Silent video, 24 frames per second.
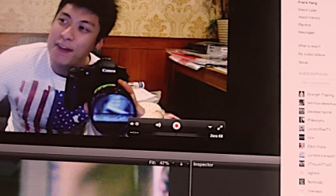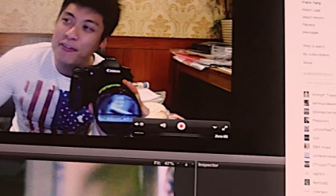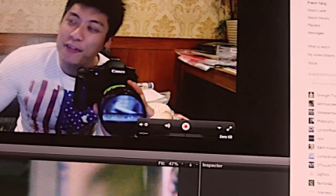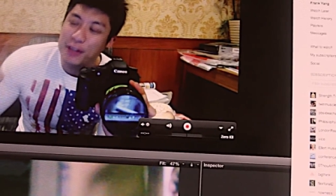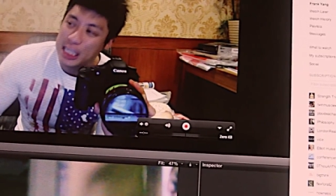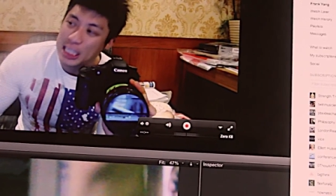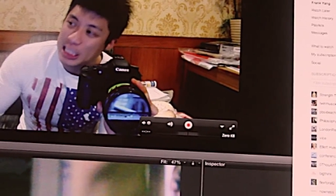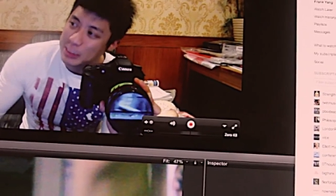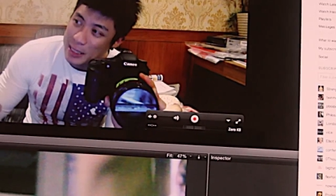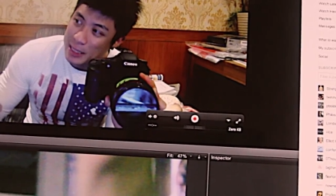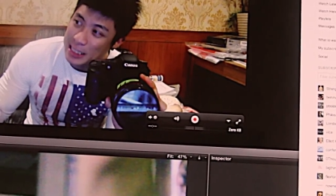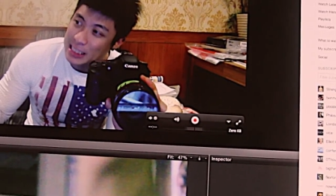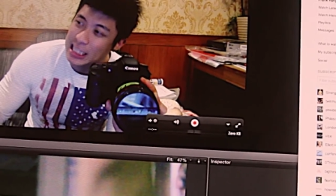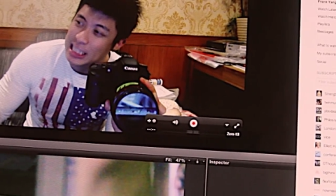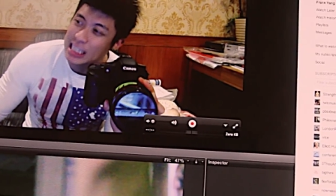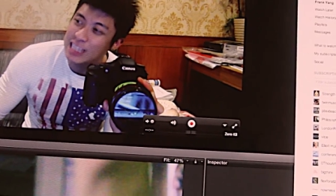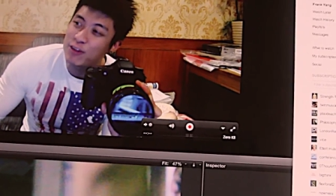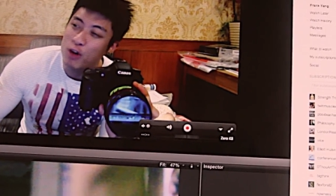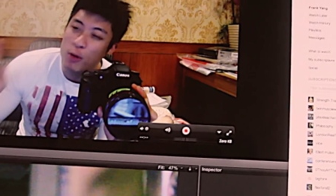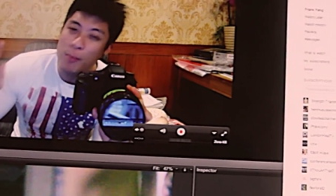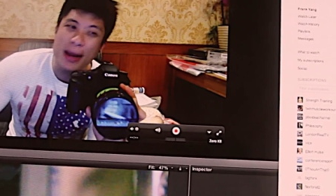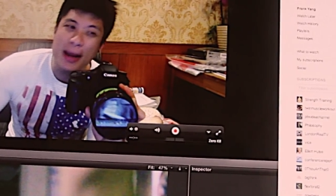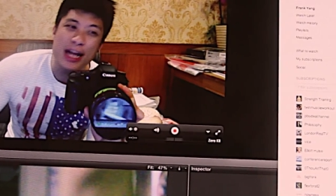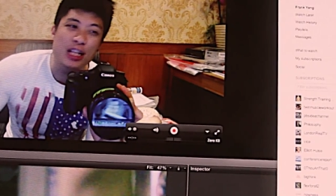the species
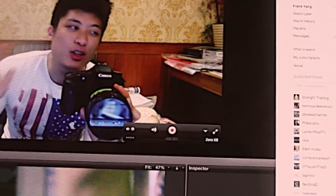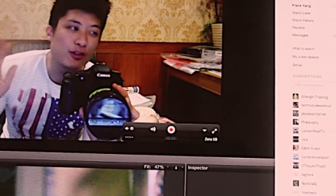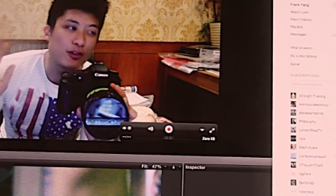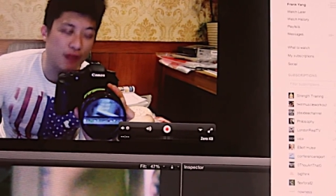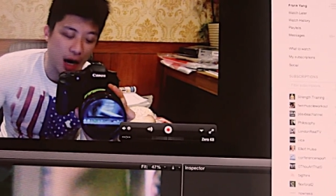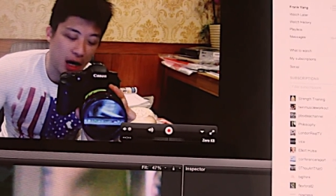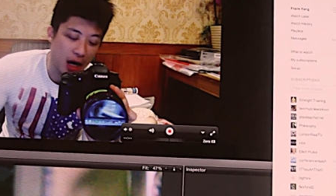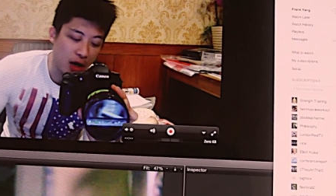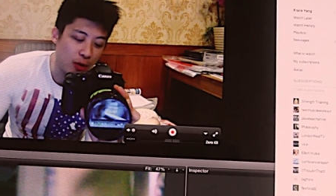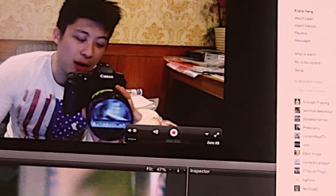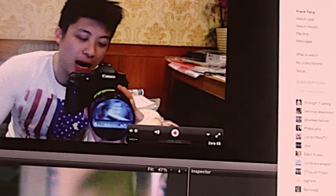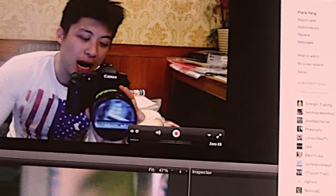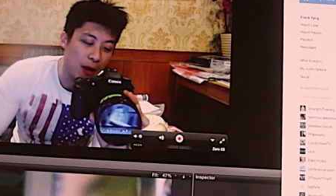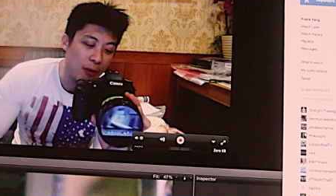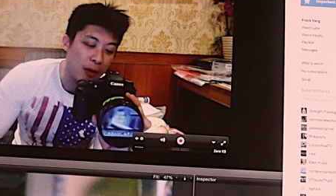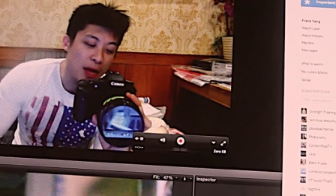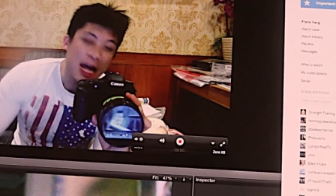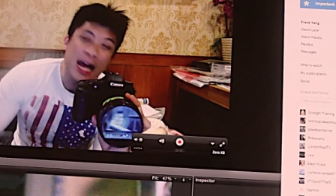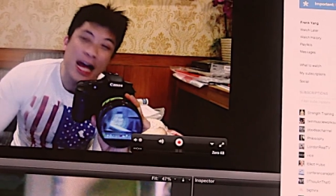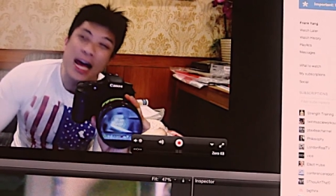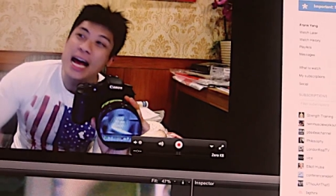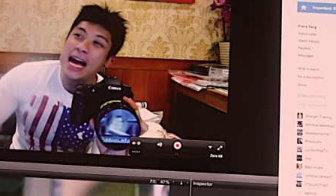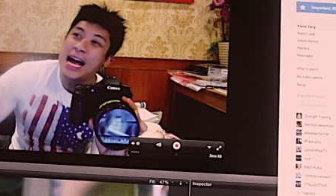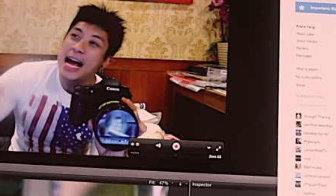for men to fuck around.
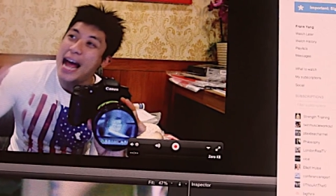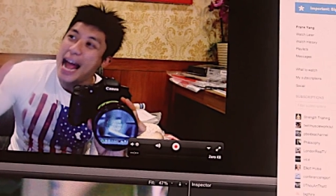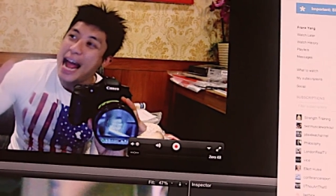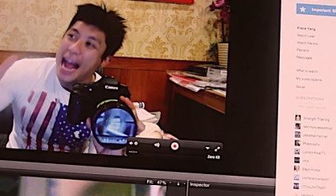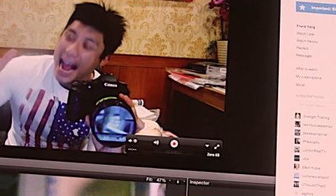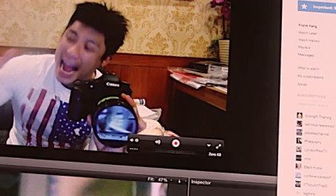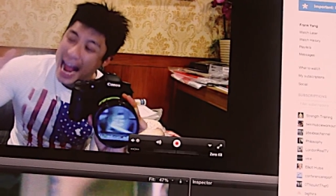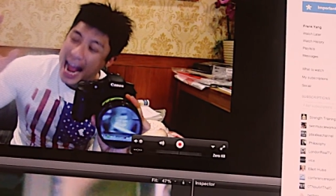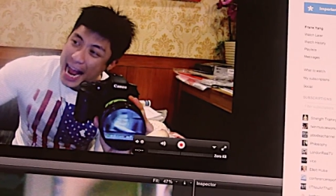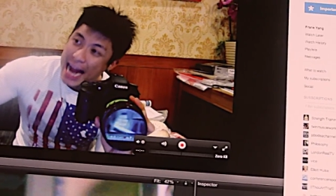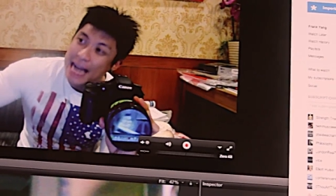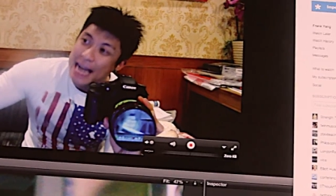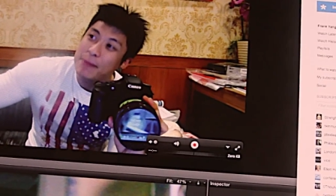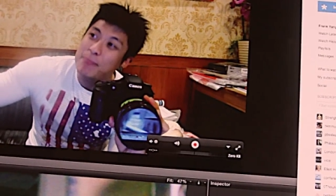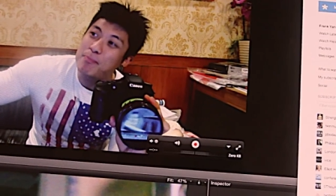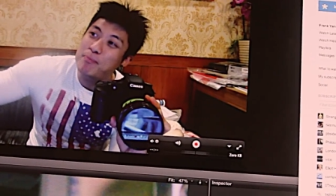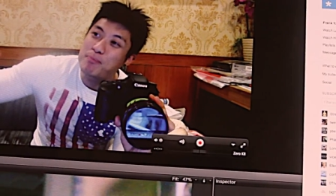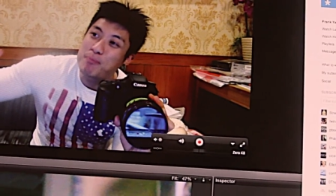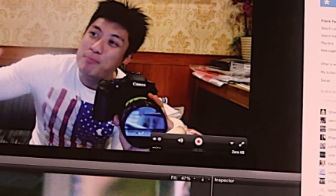And